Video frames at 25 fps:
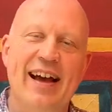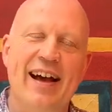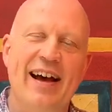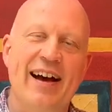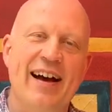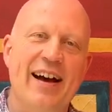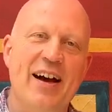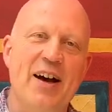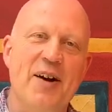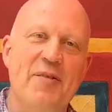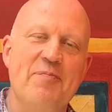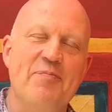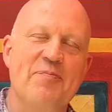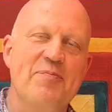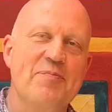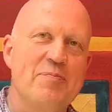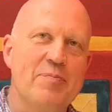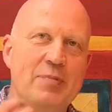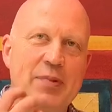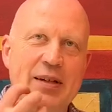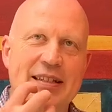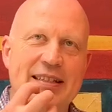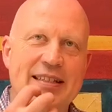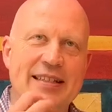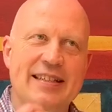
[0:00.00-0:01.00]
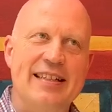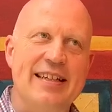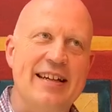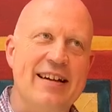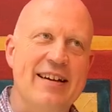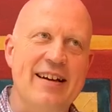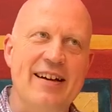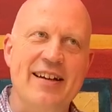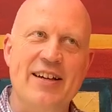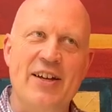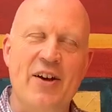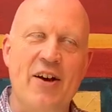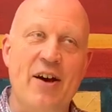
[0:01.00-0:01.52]
Um, but,
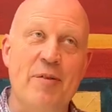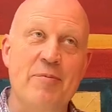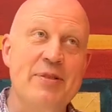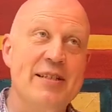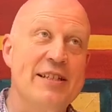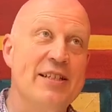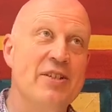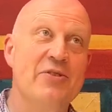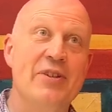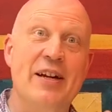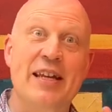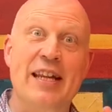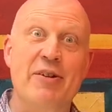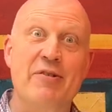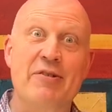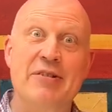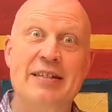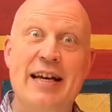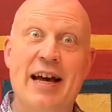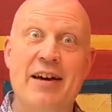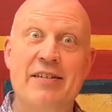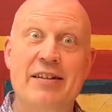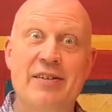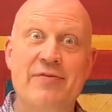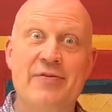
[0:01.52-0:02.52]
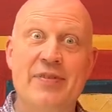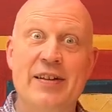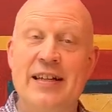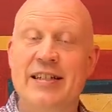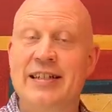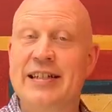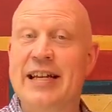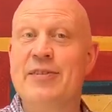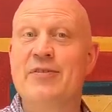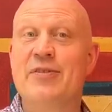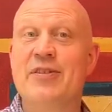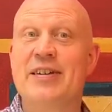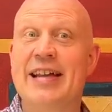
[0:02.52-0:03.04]
uh, you know, I'm still getting a resounding finish
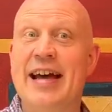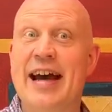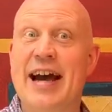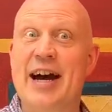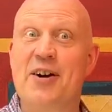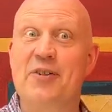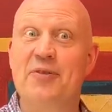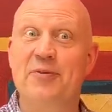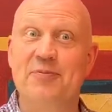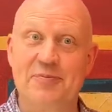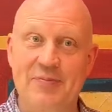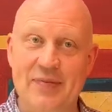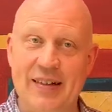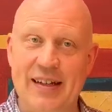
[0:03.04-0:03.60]
even now.